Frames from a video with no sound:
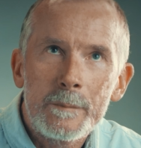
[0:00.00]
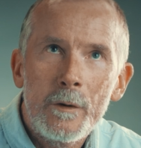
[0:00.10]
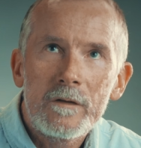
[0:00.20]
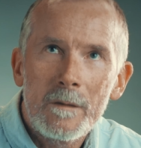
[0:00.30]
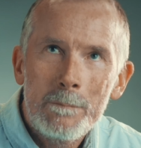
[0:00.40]

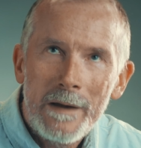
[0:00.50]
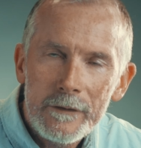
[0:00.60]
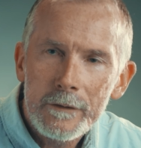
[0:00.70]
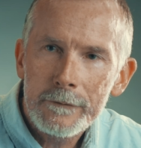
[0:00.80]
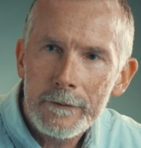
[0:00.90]
both a
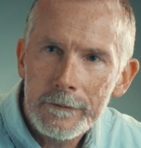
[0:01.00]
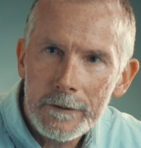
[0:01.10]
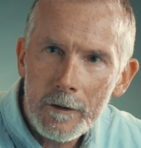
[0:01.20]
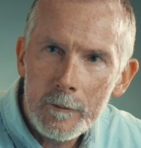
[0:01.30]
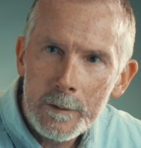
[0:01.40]
metaphor for
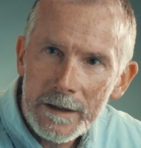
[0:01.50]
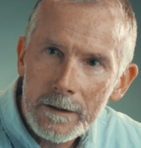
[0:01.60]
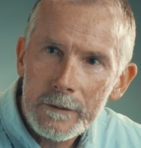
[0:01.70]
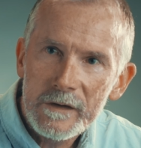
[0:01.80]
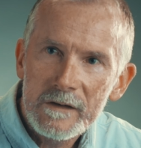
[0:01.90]
global
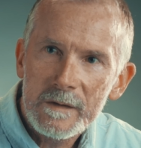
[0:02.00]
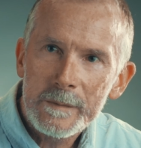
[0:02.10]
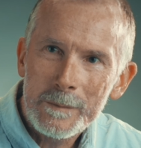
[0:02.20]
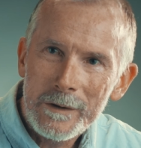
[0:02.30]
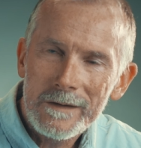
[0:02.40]

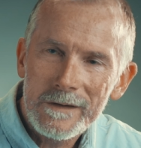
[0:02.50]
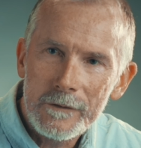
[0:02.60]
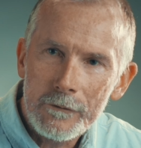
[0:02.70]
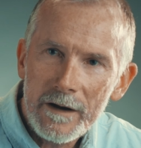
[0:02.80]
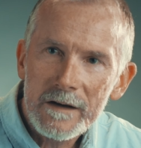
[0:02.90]
ecosystems, but it's a
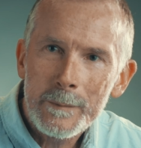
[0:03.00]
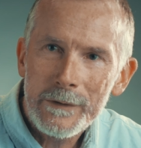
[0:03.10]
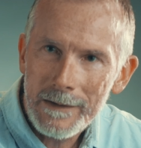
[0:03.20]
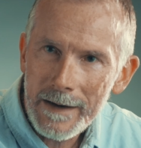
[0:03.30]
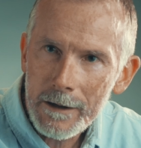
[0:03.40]
direct
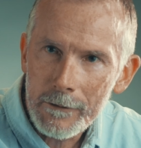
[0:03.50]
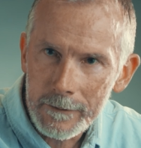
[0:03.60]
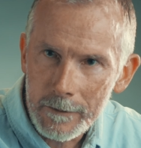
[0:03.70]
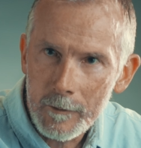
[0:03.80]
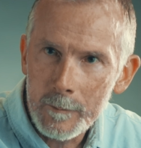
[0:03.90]
player
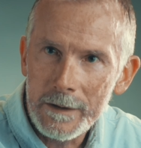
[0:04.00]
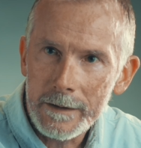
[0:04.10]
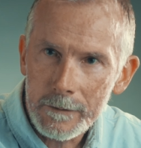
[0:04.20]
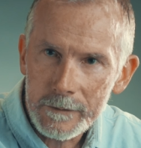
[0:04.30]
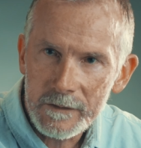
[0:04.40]
in global
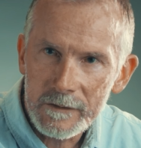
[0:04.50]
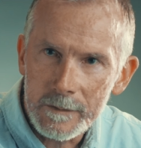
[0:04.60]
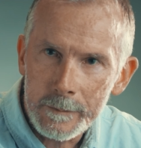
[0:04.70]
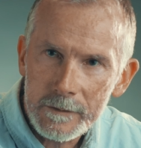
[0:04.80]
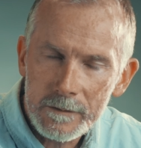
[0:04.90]

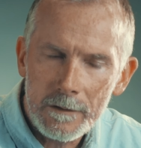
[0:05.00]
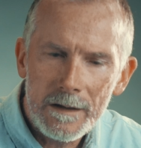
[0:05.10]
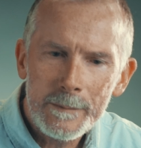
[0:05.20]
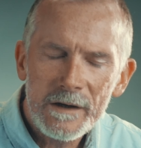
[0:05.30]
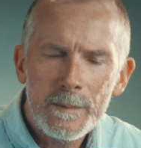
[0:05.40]
ecosystems. So
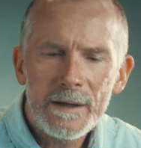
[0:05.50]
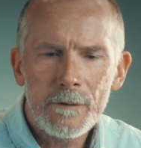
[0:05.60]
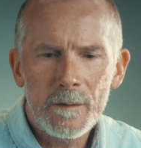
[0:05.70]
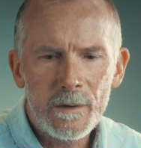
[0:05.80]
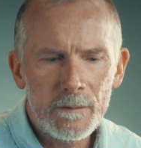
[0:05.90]
let me explain
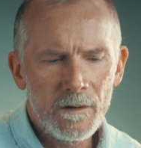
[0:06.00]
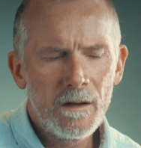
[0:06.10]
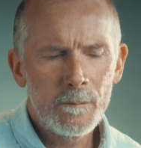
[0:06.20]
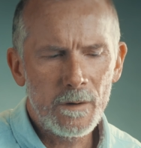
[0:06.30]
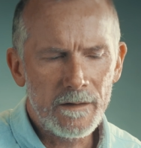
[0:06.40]
what I mean
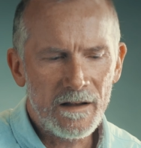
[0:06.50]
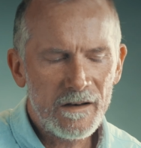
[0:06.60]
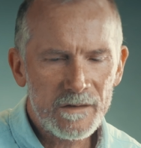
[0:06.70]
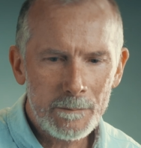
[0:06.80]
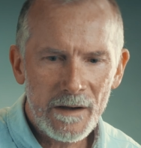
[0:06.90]
by that.
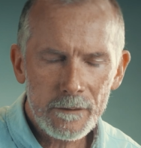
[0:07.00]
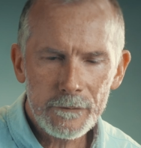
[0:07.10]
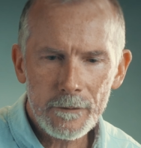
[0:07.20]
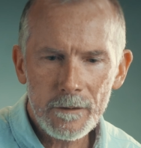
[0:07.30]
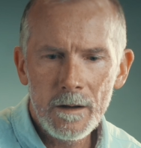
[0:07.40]
As a
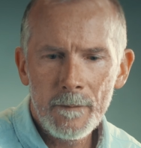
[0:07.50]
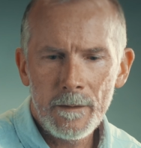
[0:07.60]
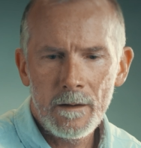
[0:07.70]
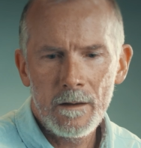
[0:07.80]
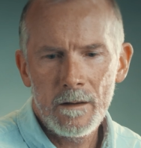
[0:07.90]
metaphor,
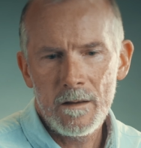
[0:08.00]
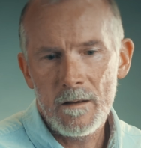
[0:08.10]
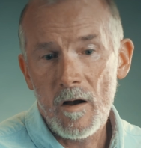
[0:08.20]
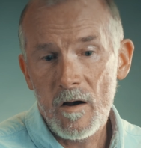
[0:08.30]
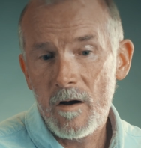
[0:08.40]

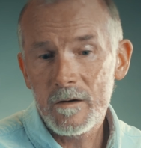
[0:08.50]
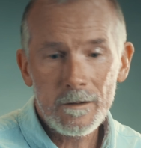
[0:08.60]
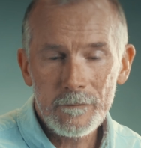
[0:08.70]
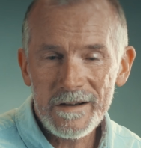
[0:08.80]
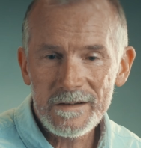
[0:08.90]

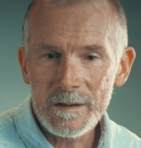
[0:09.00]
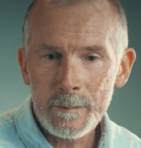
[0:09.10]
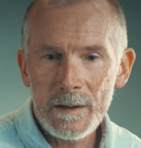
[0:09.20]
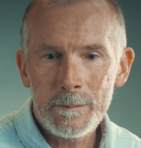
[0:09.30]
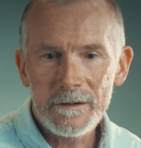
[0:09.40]
until recently,
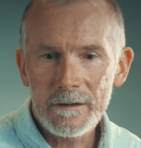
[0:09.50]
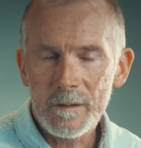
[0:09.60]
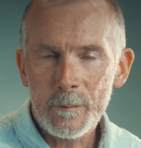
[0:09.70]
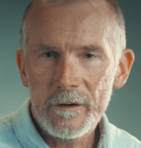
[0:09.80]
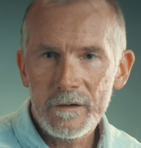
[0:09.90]
people didn't
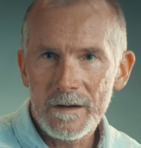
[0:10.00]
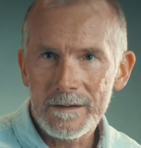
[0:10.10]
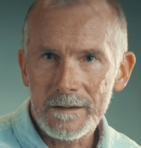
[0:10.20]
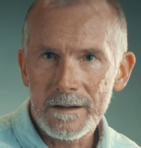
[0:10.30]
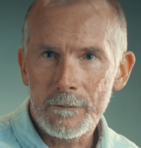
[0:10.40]
appreciate
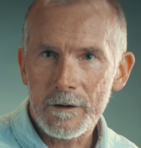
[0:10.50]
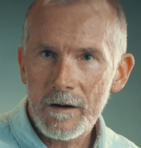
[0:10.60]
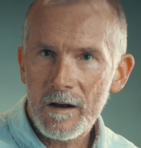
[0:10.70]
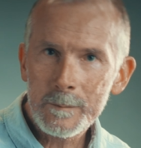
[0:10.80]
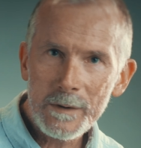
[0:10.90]
that they were a
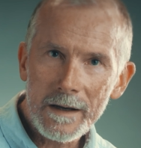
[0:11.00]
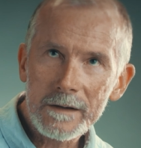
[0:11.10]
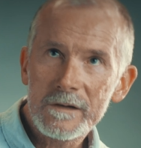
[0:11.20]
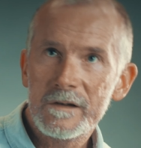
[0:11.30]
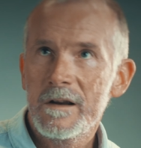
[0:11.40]

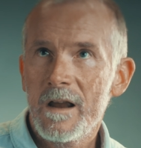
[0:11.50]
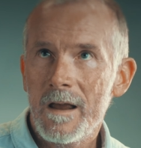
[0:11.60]
complex